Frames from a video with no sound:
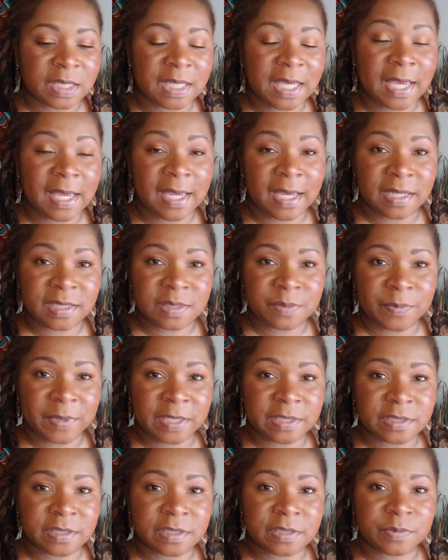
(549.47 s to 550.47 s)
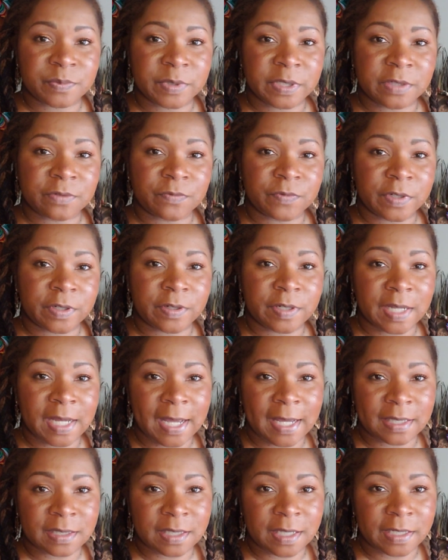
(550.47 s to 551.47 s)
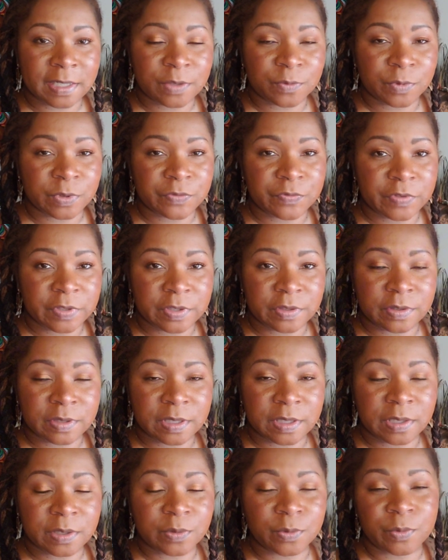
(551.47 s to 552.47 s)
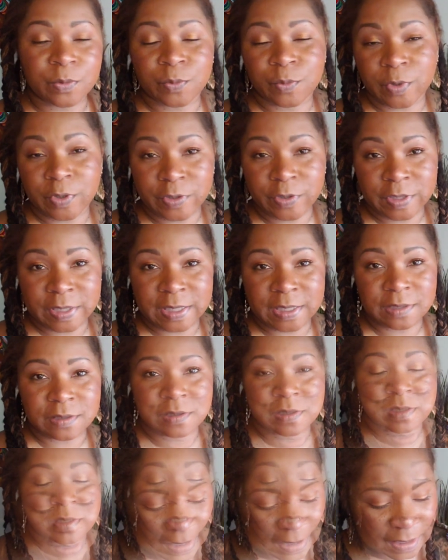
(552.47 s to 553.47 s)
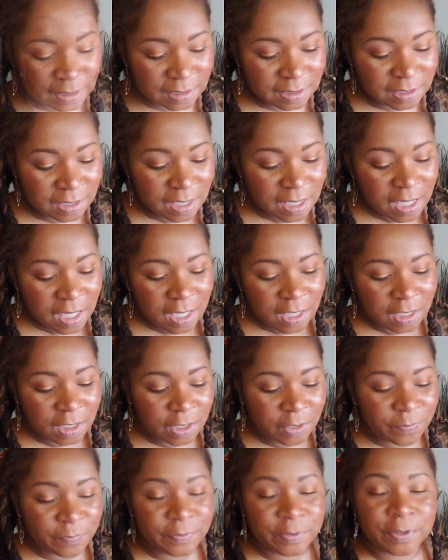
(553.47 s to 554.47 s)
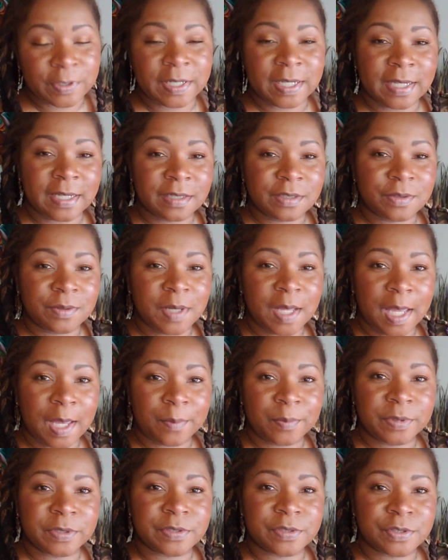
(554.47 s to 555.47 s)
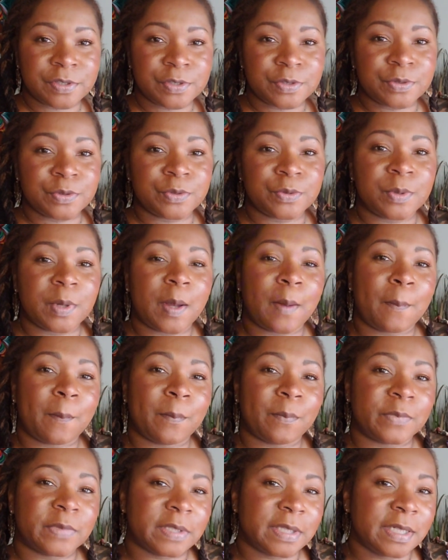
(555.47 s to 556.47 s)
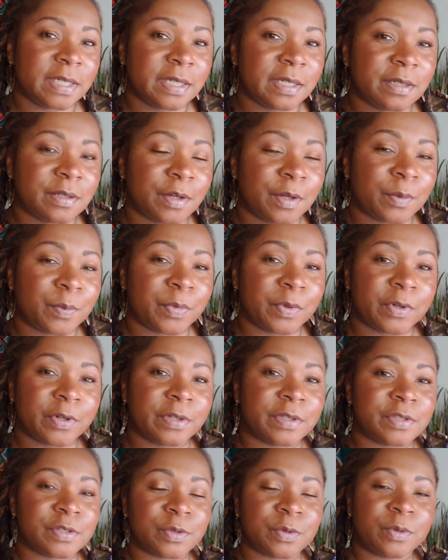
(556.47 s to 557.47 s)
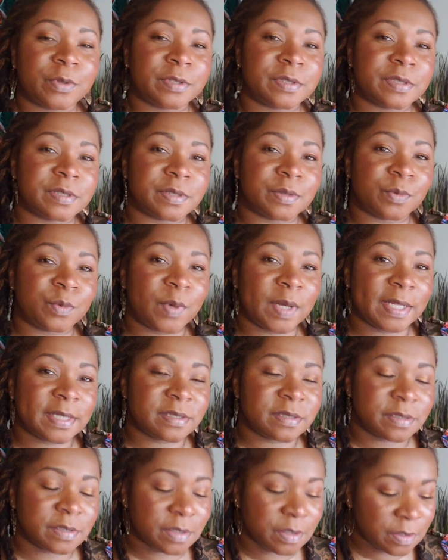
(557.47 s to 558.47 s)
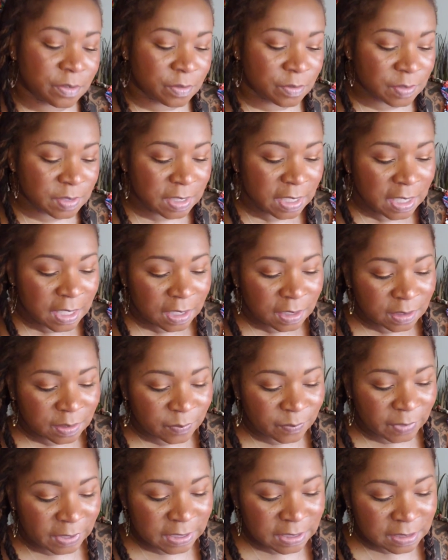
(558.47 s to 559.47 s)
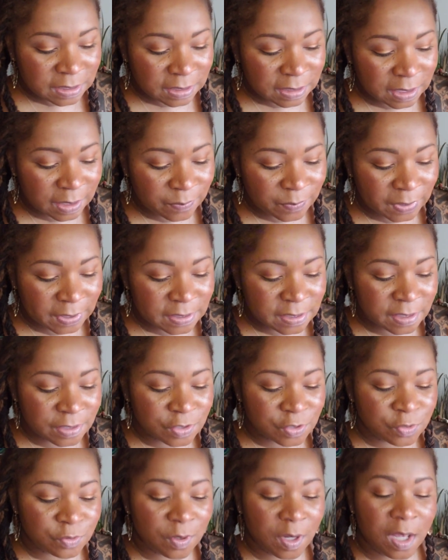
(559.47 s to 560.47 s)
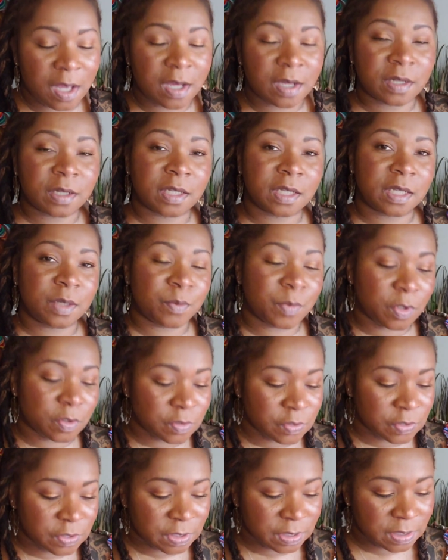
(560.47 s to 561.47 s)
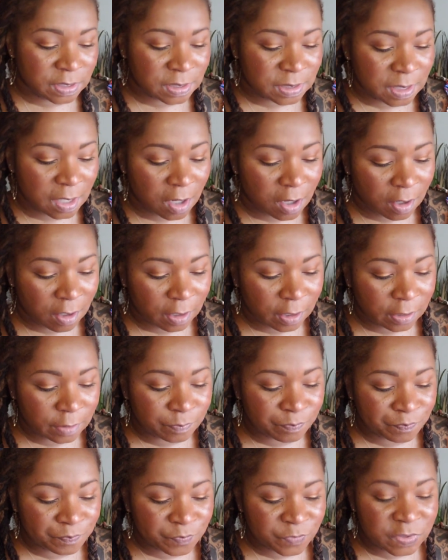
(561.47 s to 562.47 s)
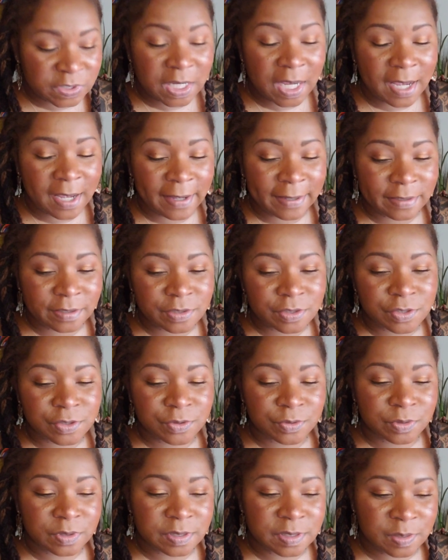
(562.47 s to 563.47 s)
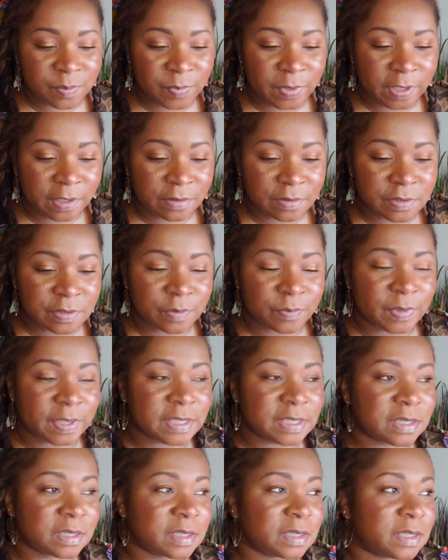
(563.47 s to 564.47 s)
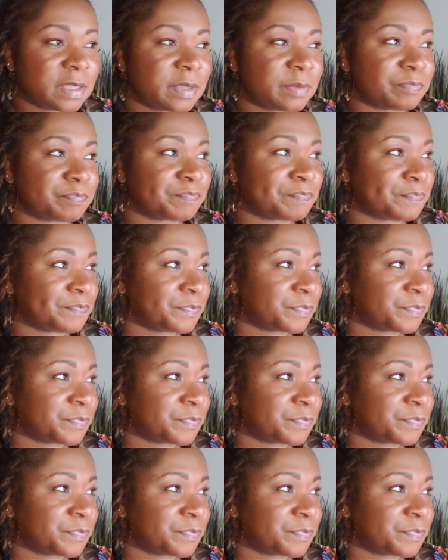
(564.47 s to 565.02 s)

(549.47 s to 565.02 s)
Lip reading: that aspect is being very highlighted within the working. Lastly, if your candle happens to lean or burn towards the west nodes, then basically that means that strong emotions are tied to the spell. So basically,